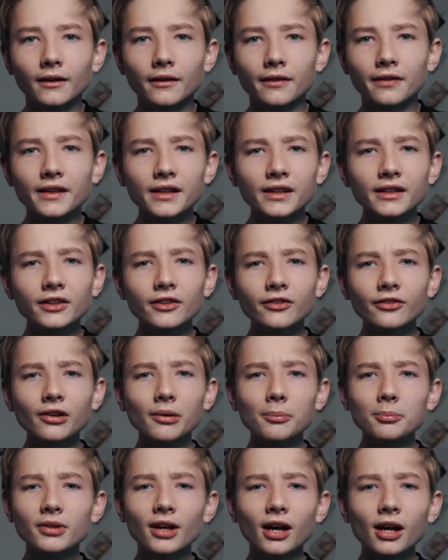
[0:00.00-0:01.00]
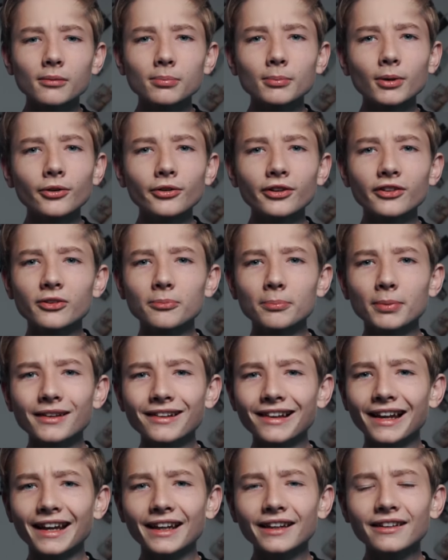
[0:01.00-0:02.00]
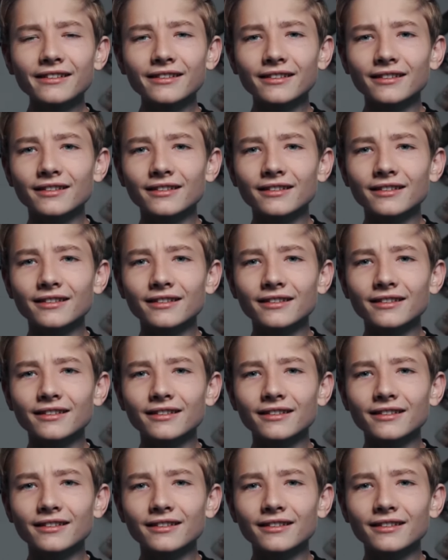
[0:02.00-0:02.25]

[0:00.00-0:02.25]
The Instagram dark mode is a bit late,